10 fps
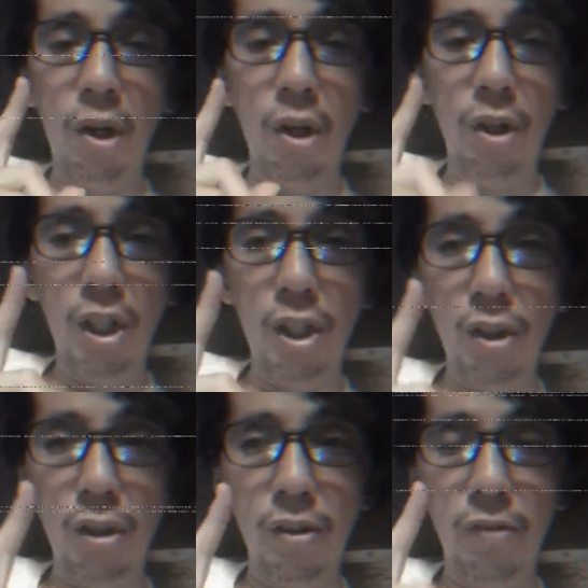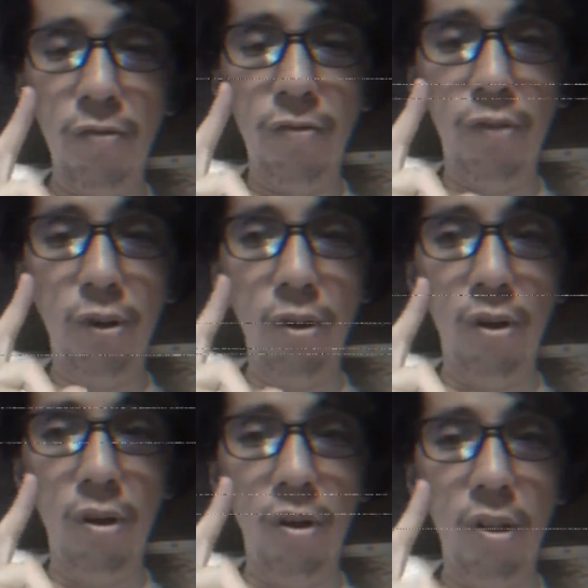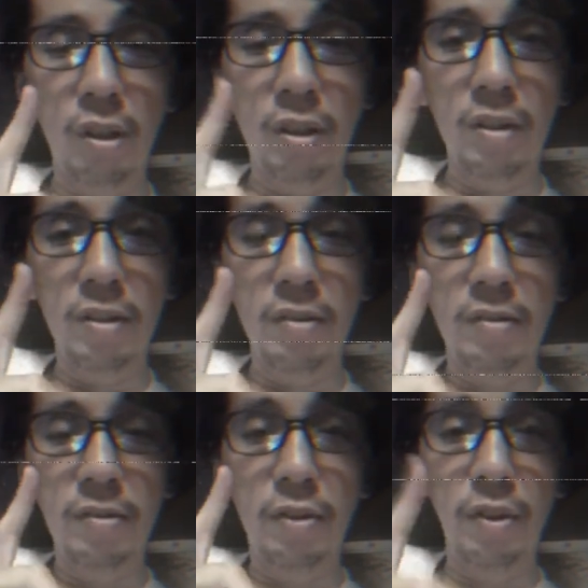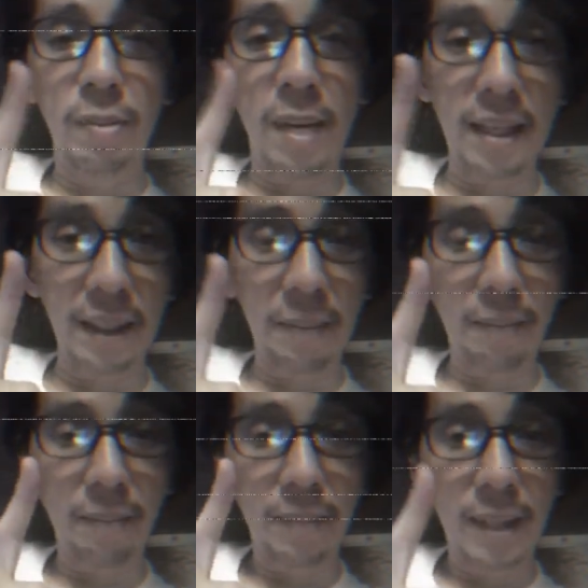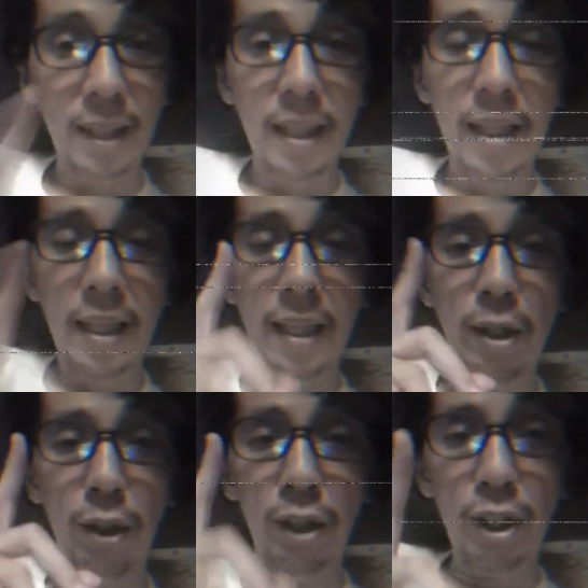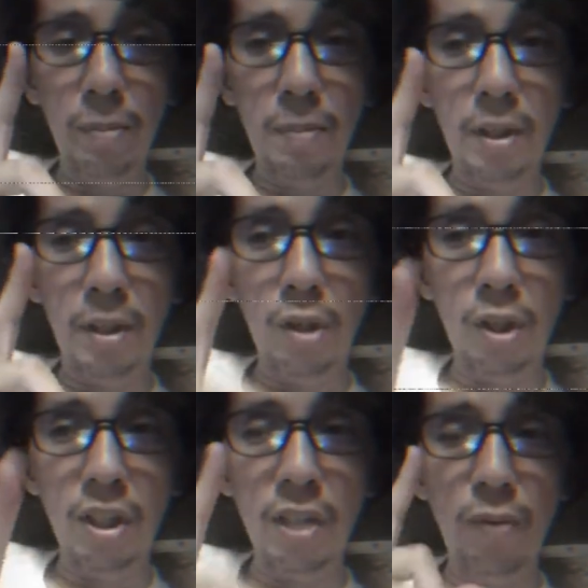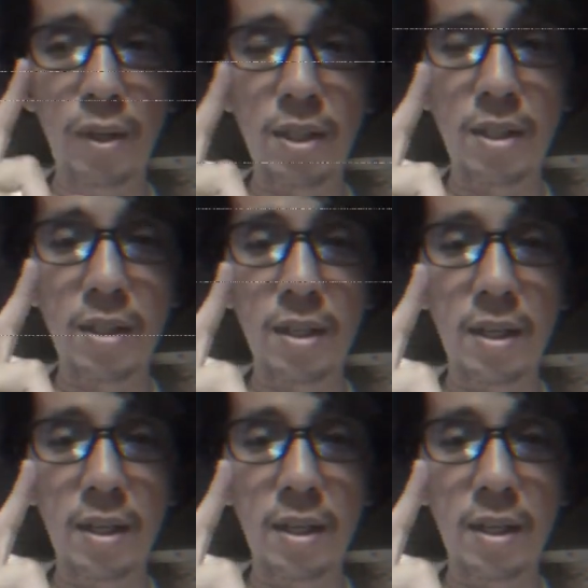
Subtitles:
audition for the money. He auditioned because he was